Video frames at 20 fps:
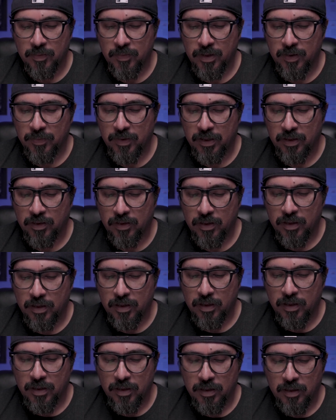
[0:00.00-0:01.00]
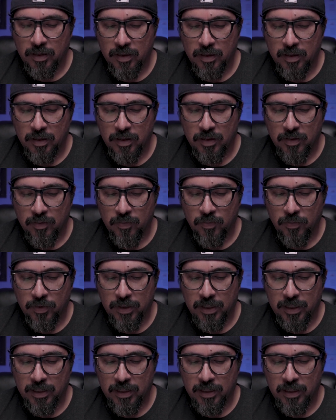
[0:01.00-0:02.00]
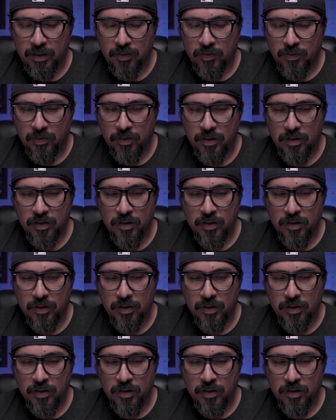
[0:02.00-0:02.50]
Maybe bring it down